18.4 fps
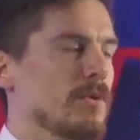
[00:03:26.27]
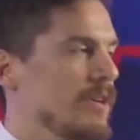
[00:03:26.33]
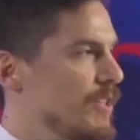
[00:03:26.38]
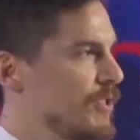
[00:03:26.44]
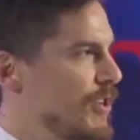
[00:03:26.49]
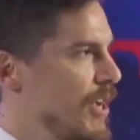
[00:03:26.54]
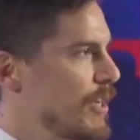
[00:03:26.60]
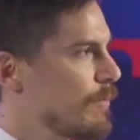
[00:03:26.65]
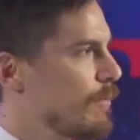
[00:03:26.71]

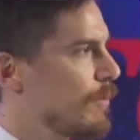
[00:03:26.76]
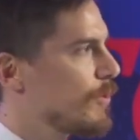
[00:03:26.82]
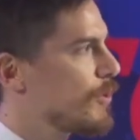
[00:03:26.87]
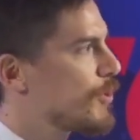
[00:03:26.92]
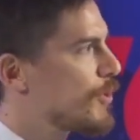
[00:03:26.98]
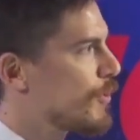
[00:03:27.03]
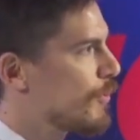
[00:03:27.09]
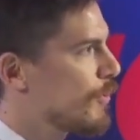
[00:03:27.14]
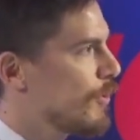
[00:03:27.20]
a general
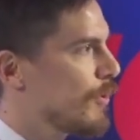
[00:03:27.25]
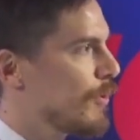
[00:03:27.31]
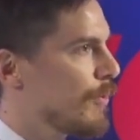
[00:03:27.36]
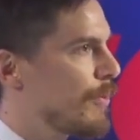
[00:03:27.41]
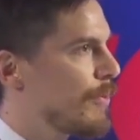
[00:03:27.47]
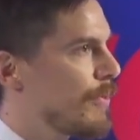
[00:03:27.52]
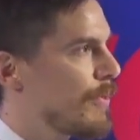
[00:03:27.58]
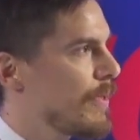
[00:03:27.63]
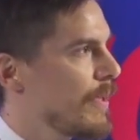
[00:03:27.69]

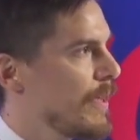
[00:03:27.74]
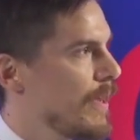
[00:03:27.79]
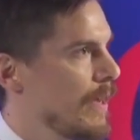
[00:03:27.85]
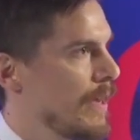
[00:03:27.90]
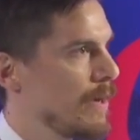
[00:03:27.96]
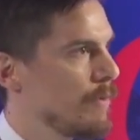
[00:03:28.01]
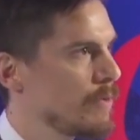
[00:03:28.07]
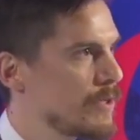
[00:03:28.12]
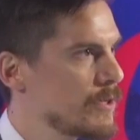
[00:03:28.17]
truth,
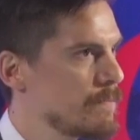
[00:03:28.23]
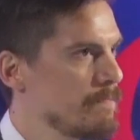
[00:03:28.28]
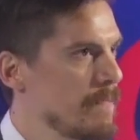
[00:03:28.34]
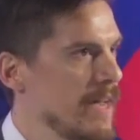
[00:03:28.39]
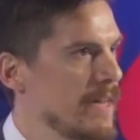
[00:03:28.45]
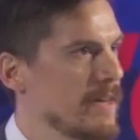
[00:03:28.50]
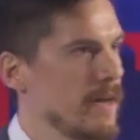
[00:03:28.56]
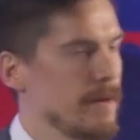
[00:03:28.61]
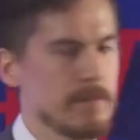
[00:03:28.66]
which
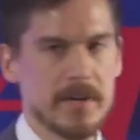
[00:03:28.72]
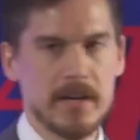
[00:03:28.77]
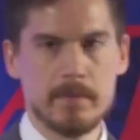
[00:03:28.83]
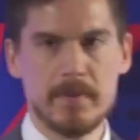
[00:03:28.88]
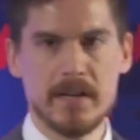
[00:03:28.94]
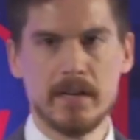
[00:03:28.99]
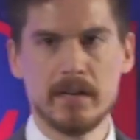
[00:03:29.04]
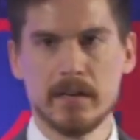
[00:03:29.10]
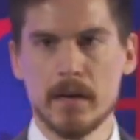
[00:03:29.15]
may not be
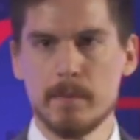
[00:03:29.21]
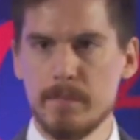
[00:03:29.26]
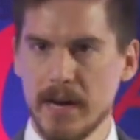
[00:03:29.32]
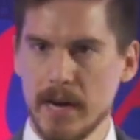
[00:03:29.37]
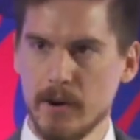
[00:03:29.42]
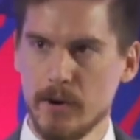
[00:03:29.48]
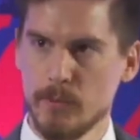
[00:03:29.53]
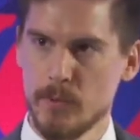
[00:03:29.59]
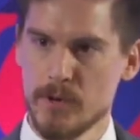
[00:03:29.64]
immediately
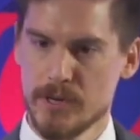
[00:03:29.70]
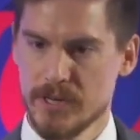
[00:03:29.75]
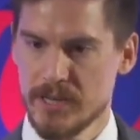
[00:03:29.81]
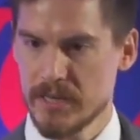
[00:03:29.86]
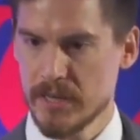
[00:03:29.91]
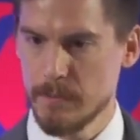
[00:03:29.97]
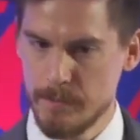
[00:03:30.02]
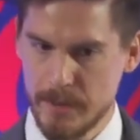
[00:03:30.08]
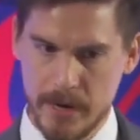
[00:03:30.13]
apparent when you're
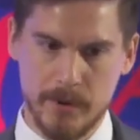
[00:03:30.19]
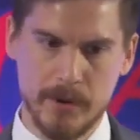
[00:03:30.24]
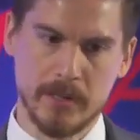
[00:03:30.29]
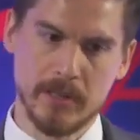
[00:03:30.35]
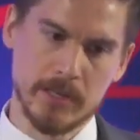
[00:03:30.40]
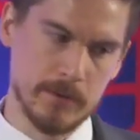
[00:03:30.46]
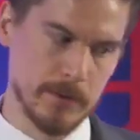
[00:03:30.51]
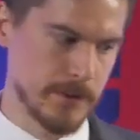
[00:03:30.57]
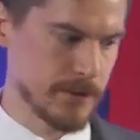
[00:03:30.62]
just
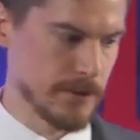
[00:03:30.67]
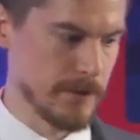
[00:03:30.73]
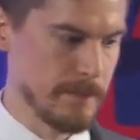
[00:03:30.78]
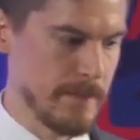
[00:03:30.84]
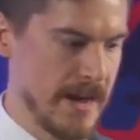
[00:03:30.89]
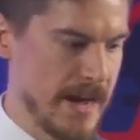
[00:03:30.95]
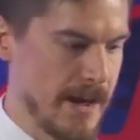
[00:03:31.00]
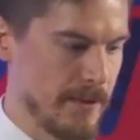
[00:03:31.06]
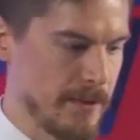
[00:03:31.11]
comparing literature
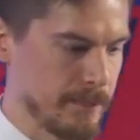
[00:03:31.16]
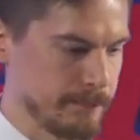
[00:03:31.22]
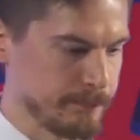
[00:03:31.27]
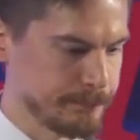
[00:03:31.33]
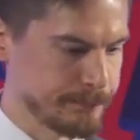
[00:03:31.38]
and math.